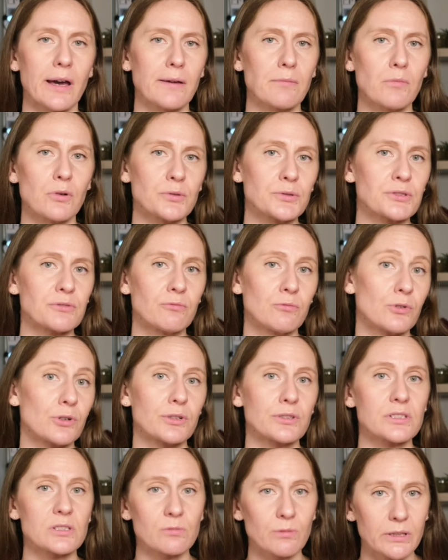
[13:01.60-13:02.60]
most
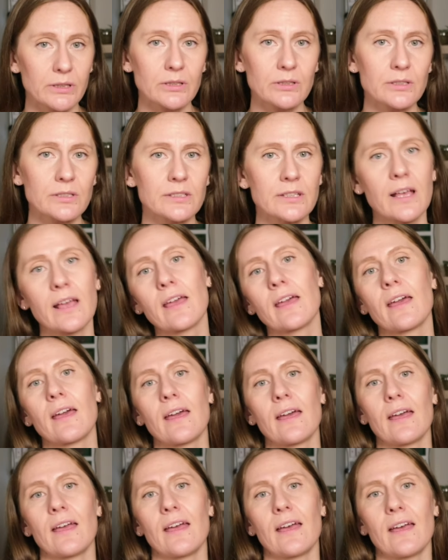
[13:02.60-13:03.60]
worn sweaters.
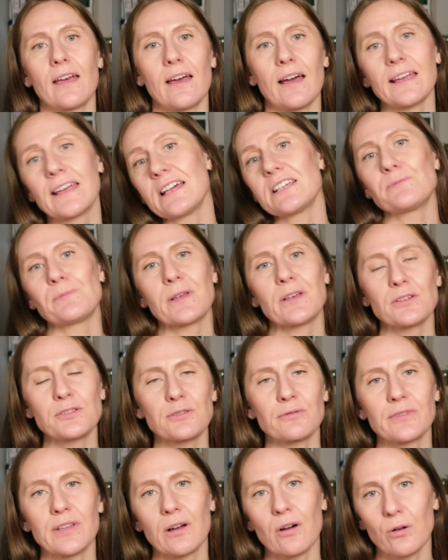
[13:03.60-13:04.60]
I guess because
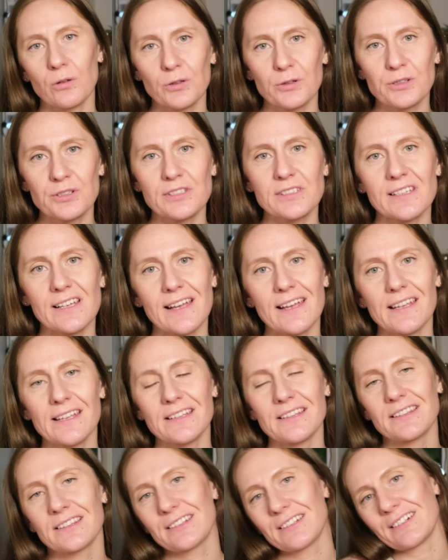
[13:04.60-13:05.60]
of the colors
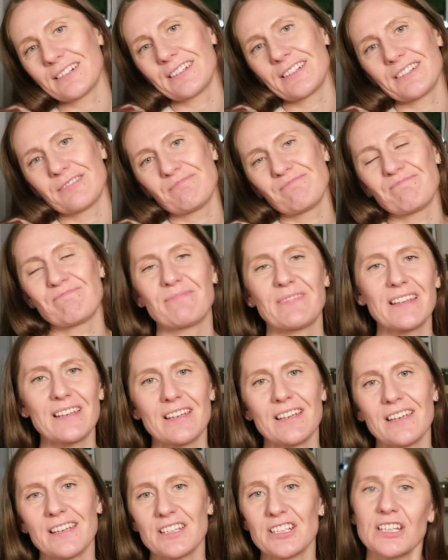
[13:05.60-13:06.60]
and
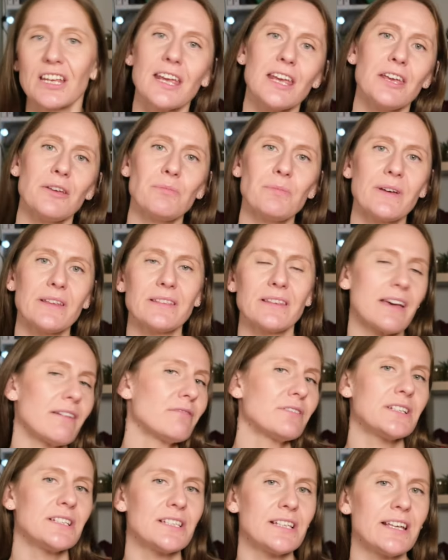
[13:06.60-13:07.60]
the shape and
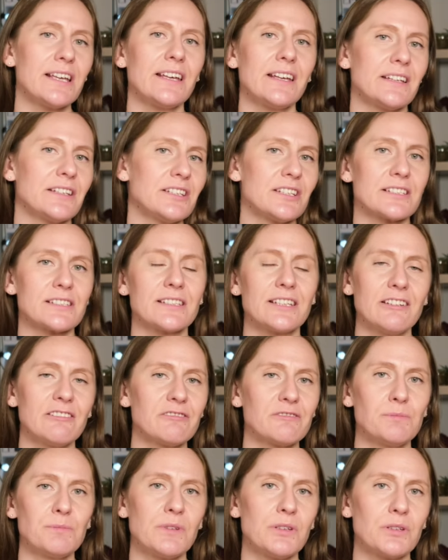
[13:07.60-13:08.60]
everything, it just
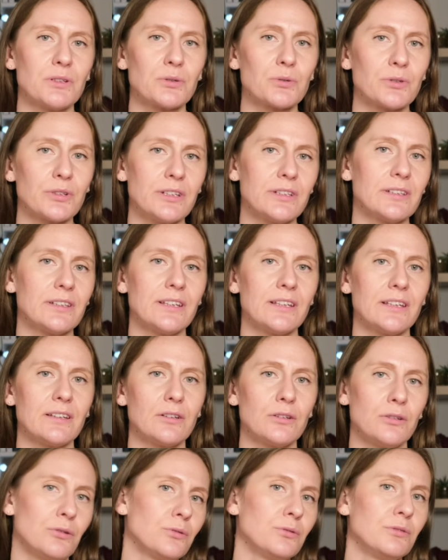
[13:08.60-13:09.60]
gives me really
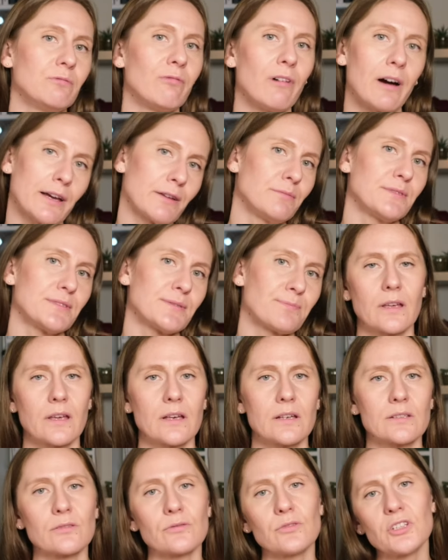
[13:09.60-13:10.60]
good vibes.
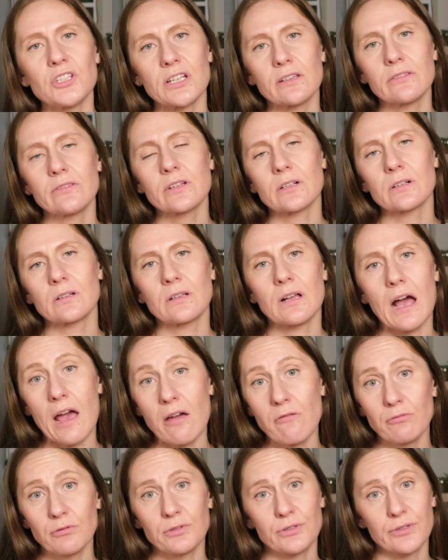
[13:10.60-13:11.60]
So in general, I
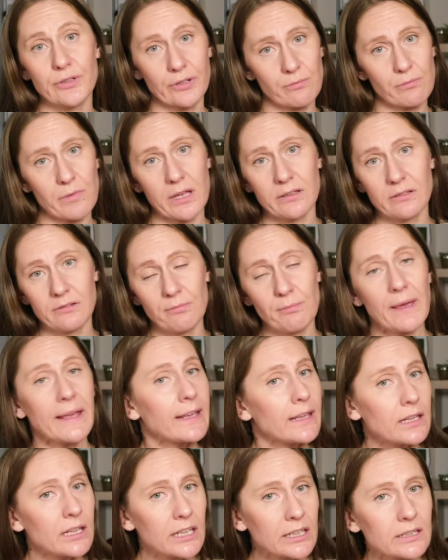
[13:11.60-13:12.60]
would recommend
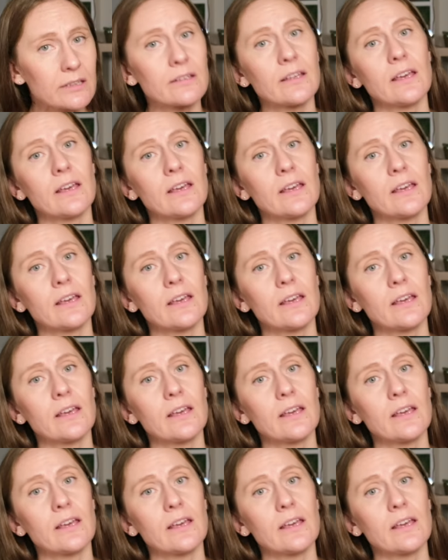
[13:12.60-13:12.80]
making it.